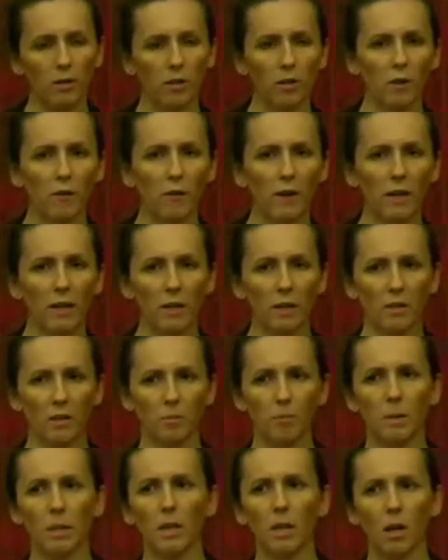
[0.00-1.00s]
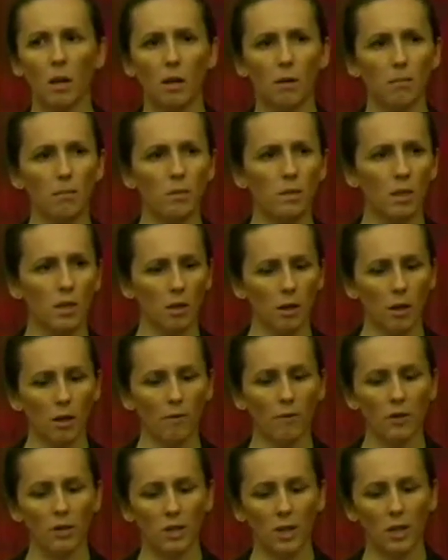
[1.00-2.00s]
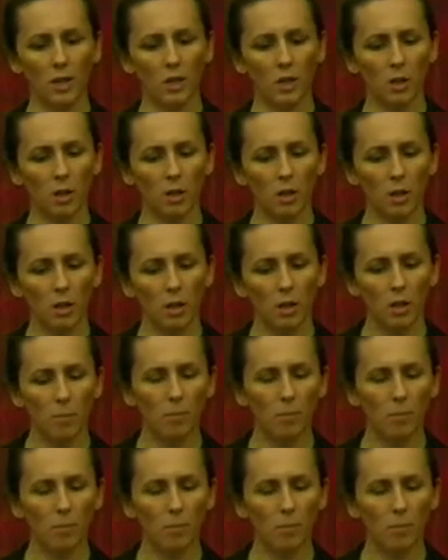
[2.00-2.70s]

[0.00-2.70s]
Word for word: surveillance becomes a conversation,